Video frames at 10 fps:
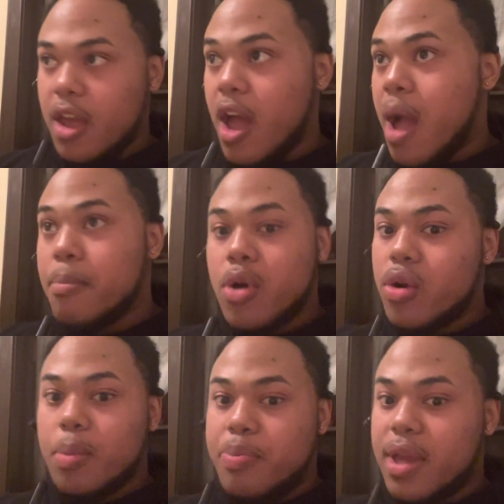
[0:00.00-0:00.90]
I'm going
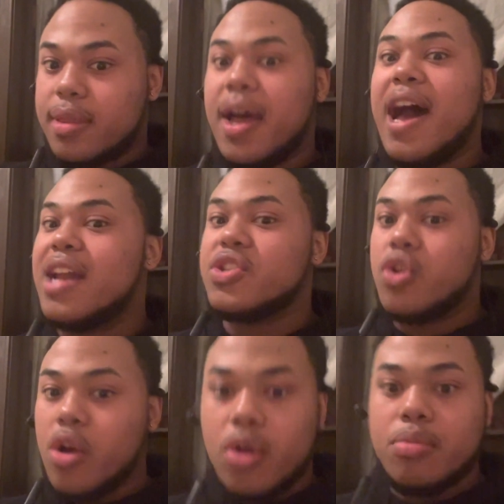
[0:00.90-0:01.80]
to pick the hottest
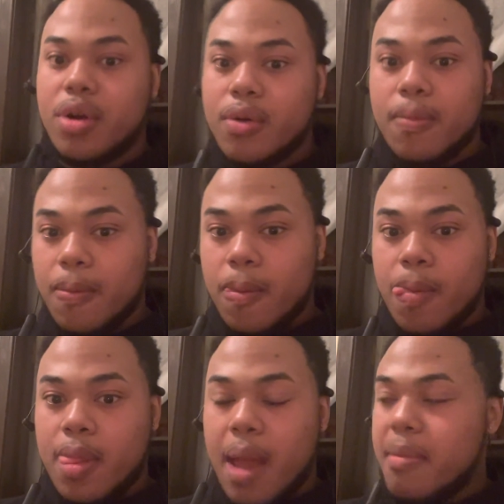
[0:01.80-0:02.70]
girl, bro.
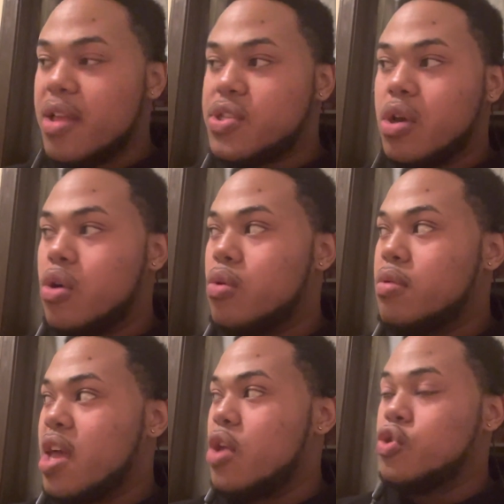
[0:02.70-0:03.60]
I mean, so,
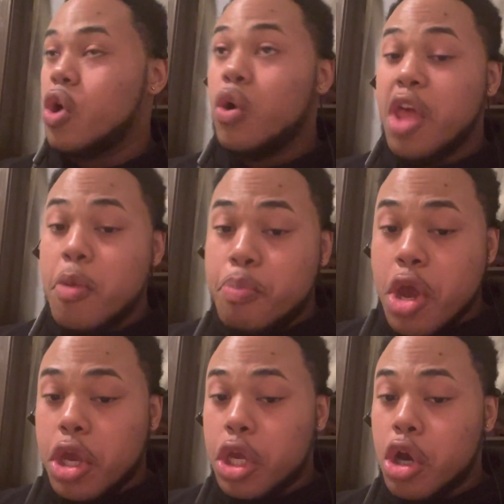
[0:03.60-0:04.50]
yeah, you say, well, they
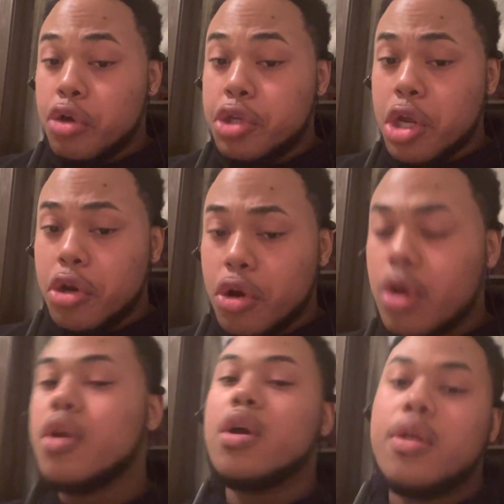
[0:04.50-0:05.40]
picky on
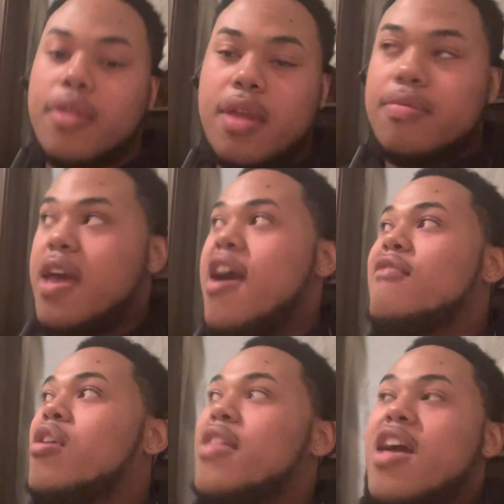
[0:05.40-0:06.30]
Tinder. They
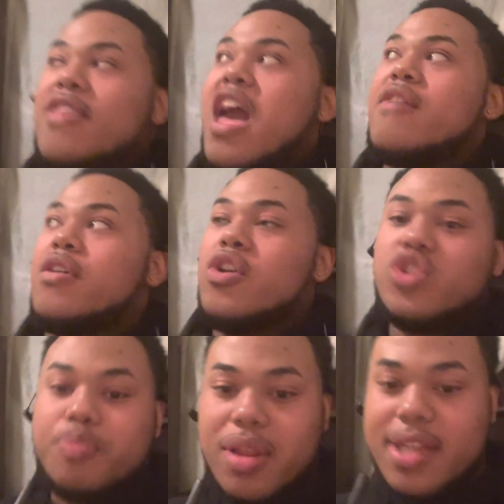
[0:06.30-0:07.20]
have all that. They have
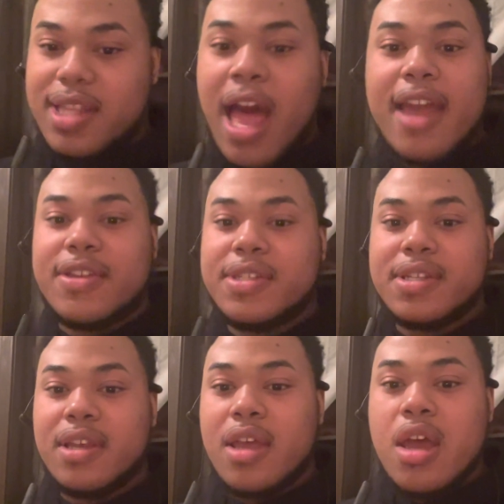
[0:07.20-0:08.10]
100 plus
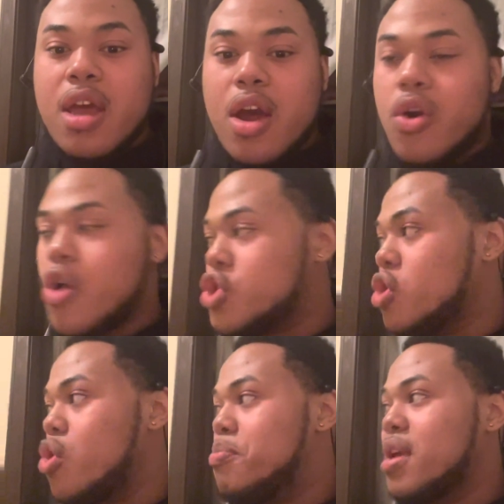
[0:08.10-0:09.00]
likes. Of course you're
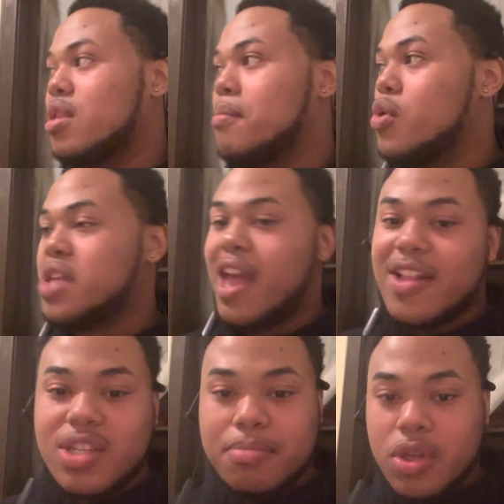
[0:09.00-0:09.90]
going to pick the most
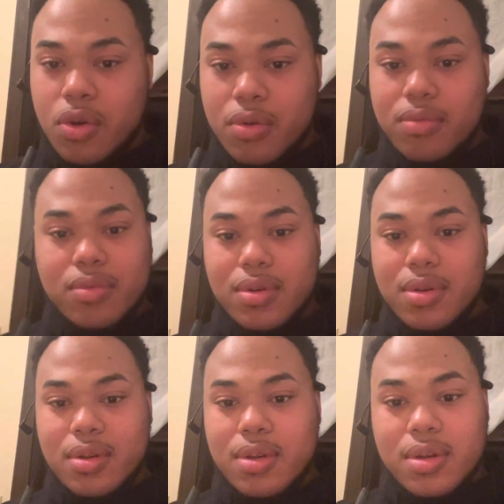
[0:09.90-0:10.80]
handsome dude.
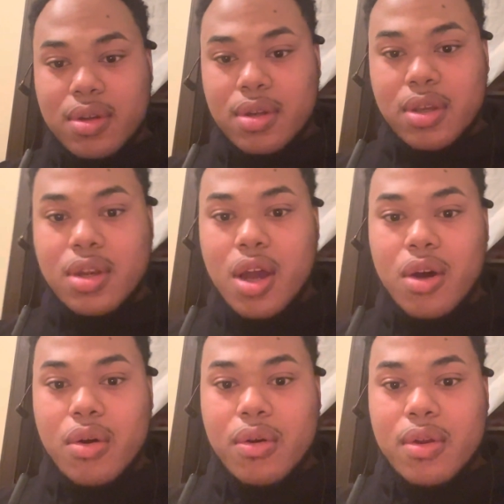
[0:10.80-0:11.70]
You
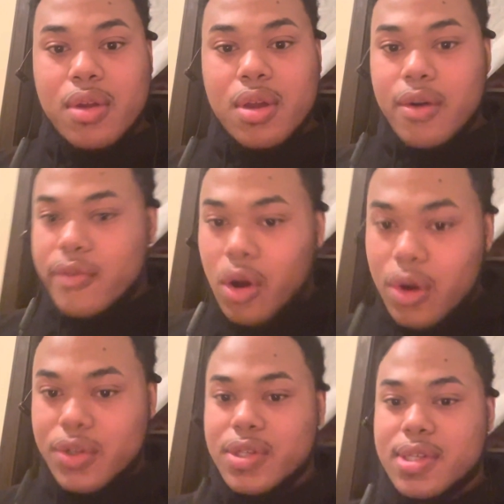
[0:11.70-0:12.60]
know? Of
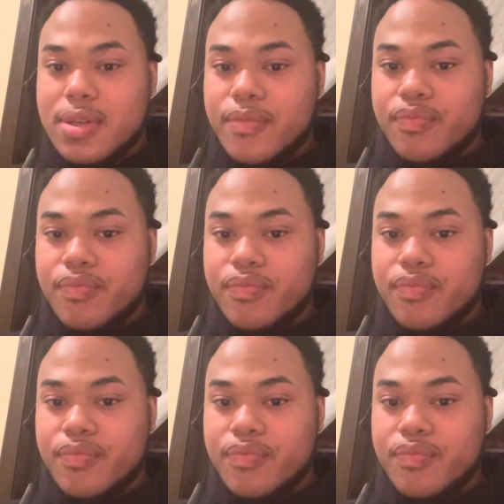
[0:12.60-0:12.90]
course.